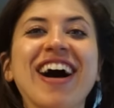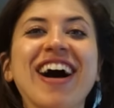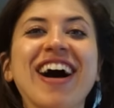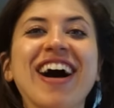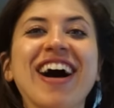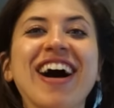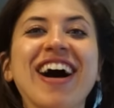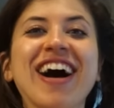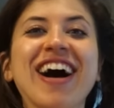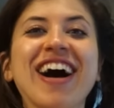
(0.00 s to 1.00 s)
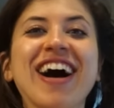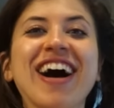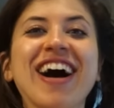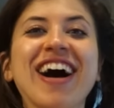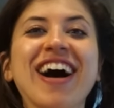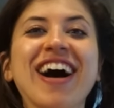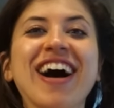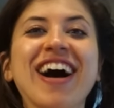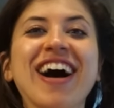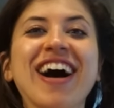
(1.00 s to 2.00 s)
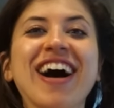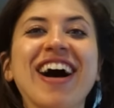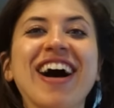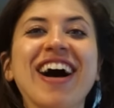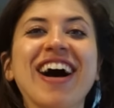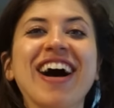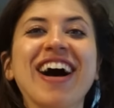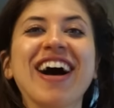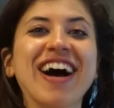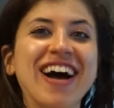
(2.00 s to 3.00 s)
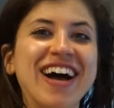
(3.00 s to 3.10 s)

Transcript: Nobody speaks.